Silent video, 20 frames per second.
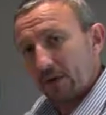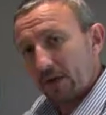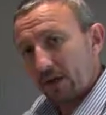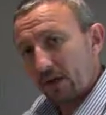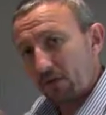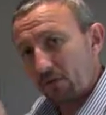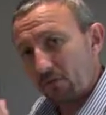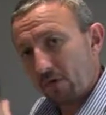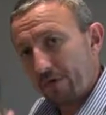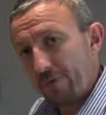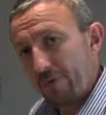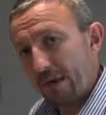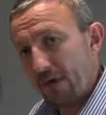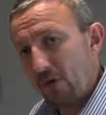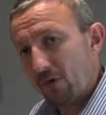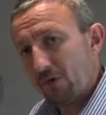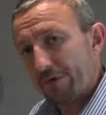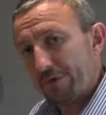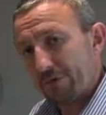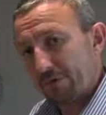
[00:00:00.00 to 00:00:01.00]
They're going to
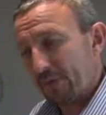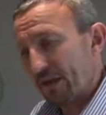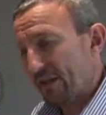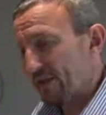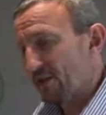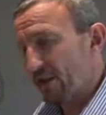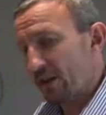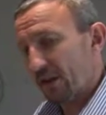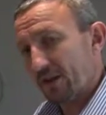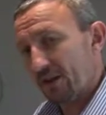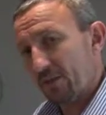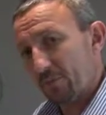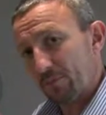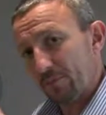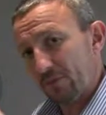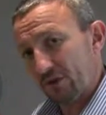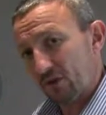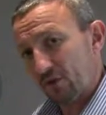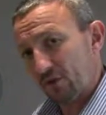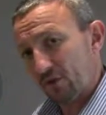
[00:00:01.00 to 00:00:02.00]
repel from each other
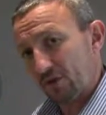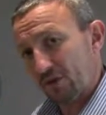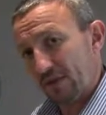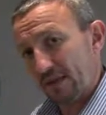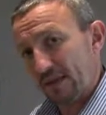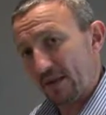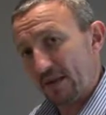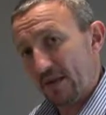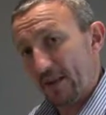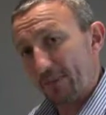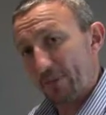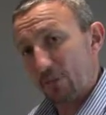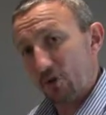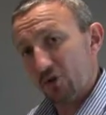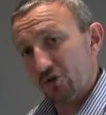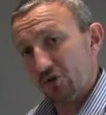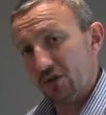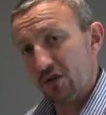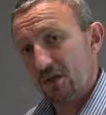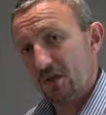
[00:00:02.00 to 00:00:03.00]
due to either that
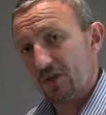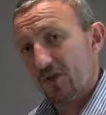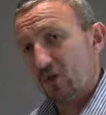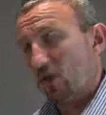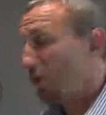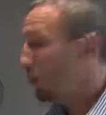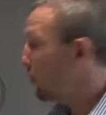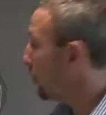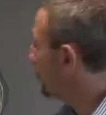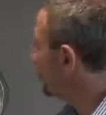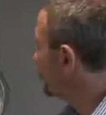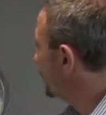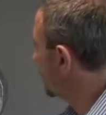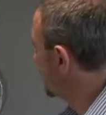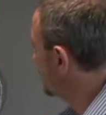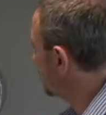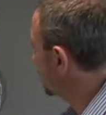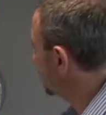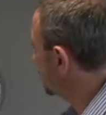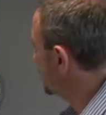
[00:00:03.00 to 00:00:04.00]
positive or
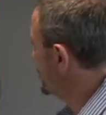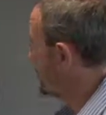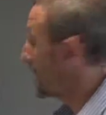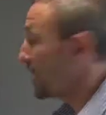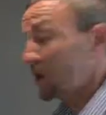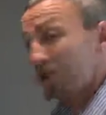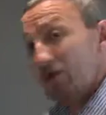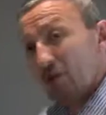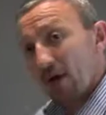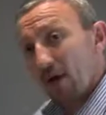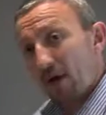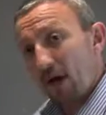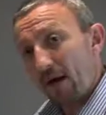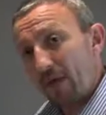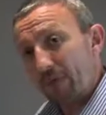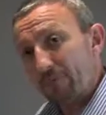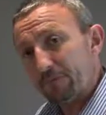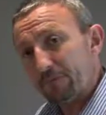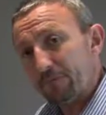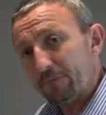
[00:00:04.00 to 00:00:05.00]
negative charge
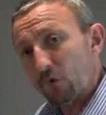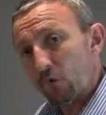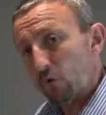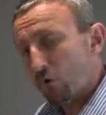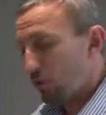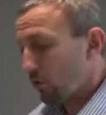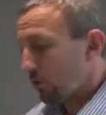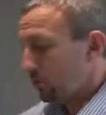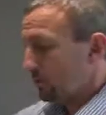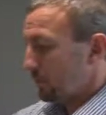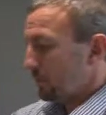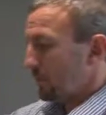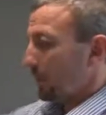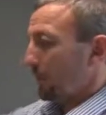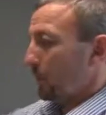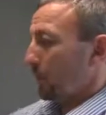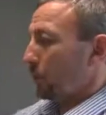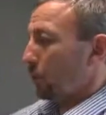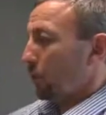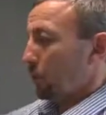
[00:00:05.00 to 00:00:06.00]
and form
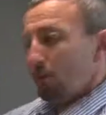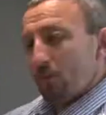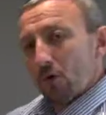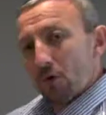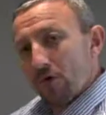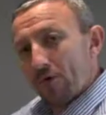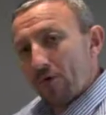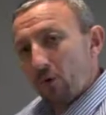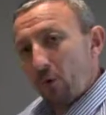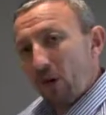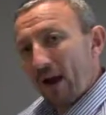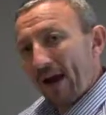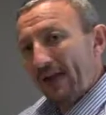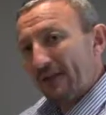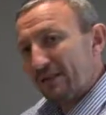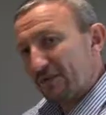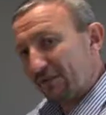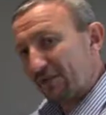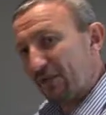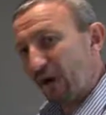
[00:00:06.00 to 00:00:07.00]
or move away
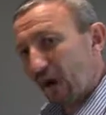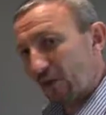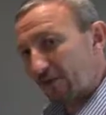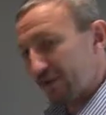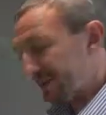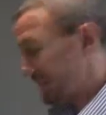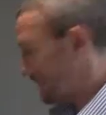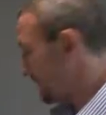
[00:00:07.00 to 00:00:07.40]
as far as